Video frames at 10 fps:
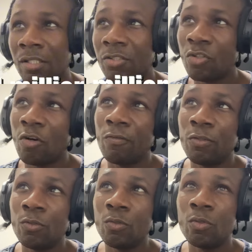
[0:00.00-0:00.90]
So if
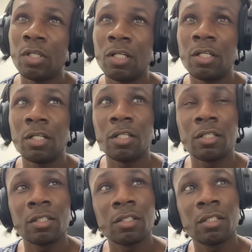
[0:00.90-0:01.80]
you
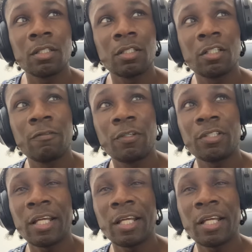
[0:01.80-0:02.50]
convert